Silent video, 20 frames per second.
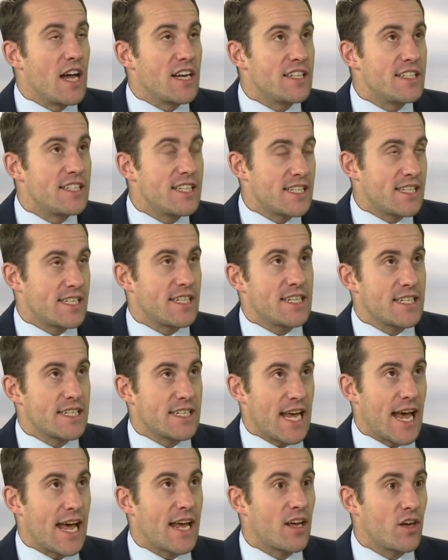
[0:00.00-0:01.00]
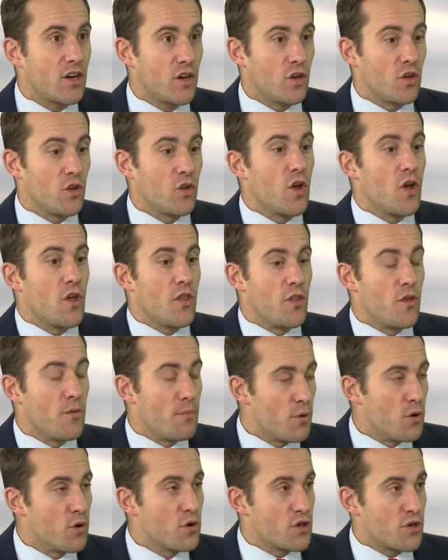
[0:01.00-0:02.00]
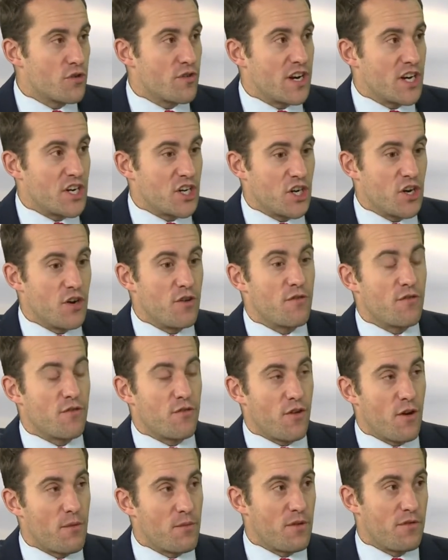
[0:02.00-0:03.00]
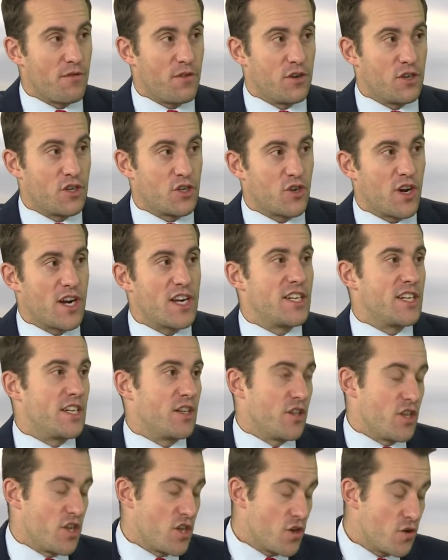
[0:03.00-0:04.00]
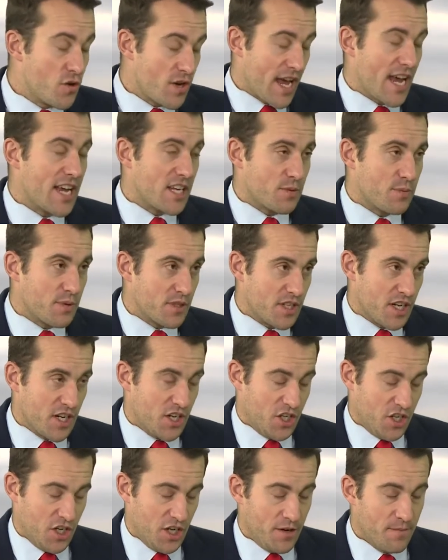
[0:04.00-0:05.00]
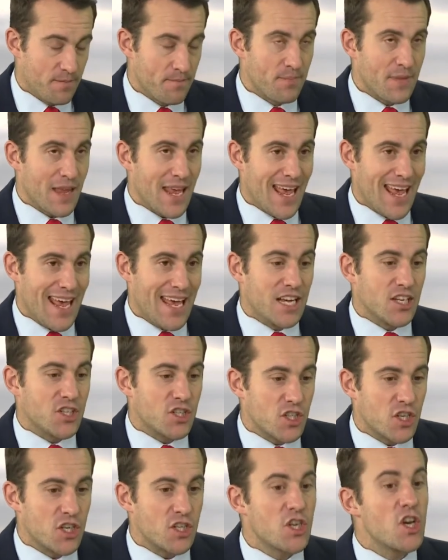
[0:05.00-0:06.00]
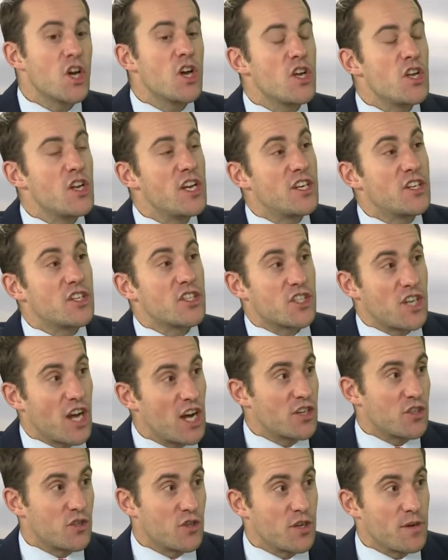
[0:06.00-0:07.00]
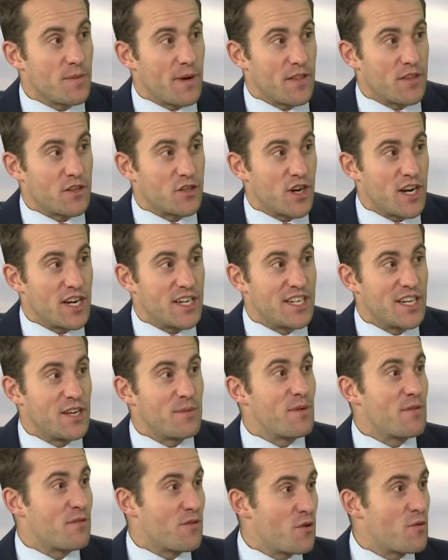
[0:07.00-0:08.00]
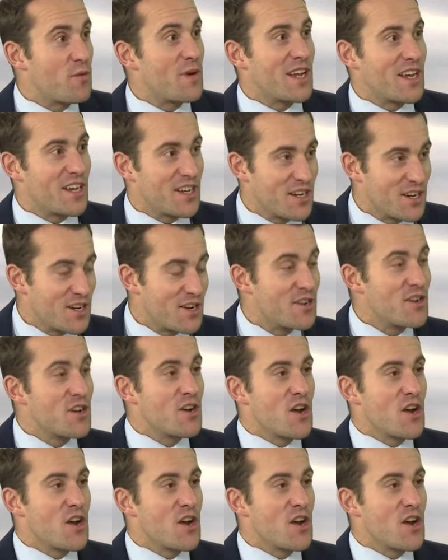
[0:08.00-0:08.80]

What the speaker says: disentangle the border issue from the future trade deal. The UK's position is that you need to start talking about the trade deal before we can